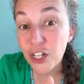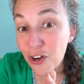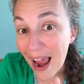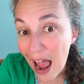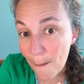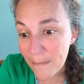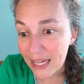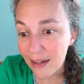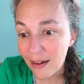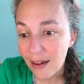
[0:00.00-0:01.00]

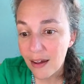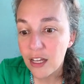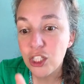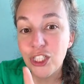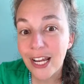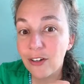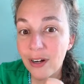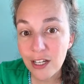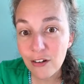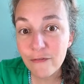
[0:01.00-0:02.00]
happy, generate
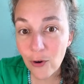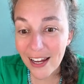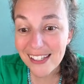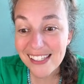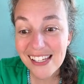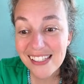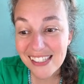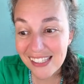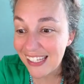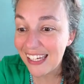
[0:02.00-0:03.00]
your voice and see